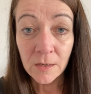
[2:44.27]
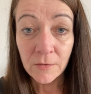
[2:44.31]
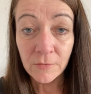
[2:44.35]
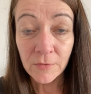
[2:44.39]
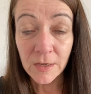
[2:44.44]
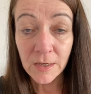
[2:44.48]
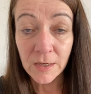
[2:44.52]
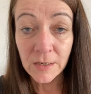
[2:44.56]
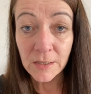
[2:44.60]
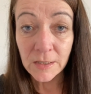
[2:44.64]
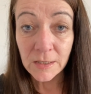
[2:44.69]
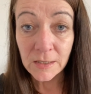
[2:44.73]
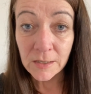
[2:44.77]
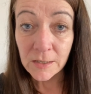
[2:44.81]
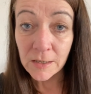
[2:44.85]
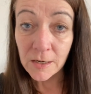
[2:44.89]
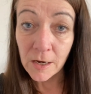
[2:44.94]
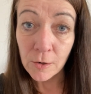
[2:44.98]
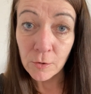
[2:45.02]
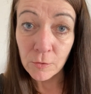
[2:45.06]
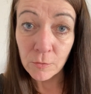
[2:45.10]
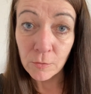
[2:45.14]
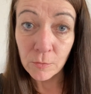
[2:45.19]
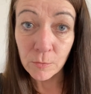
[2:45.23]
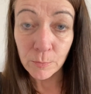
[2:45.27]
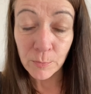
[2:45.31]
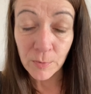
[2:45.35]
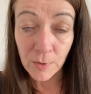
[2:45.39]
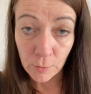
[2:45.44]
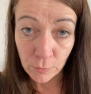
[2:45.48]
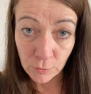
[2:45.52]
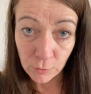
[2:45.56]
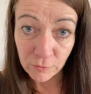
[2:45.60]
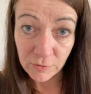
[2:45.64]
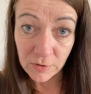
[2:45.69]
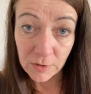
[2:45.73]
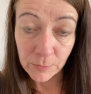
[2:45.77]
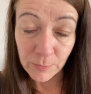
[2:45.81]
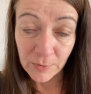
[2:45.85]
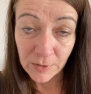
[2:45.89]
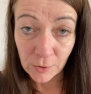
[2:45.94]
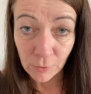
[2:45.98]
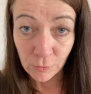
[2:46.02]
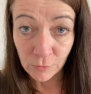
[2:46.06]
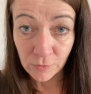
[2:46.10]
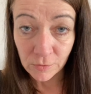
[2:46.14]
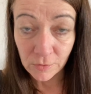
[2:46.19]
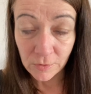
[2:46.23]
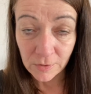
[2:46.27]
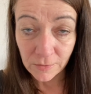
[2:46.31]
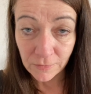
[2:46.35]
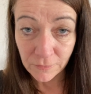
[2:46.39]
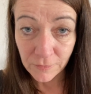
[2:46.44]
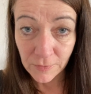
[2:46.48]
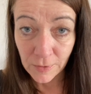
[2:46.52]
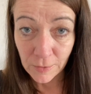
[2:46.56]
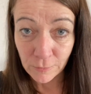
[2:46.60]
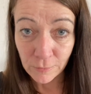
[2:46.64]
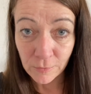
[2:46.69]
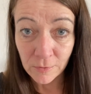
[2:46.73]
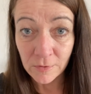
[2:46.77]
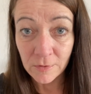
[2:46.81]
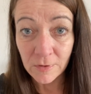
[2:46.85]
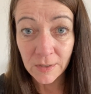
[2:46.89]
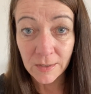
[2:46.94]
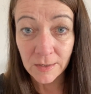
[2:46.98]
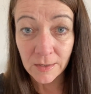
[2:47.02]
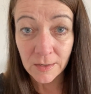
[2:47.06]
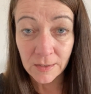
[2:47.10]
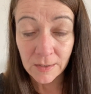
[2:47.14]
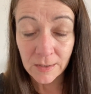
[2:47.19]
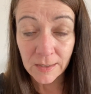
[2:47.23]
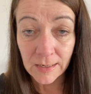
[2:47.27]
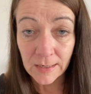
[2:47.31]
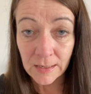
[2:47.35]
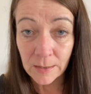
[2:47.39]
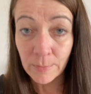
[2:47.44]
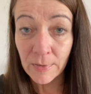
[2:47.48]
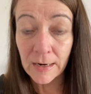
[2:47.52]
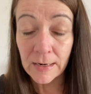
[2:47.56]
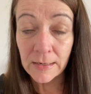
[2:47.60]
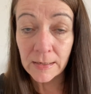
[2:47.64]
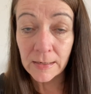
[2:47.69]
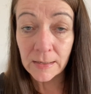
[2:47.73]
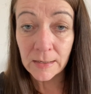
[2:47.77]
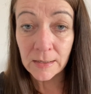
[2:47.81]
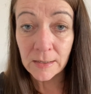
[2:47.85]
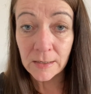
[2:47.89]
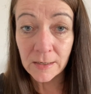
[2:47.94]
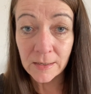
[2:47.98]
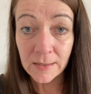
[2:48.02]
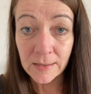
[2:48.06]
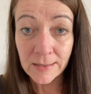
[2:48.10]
They didn't know, but I'd already be on the phone and emailing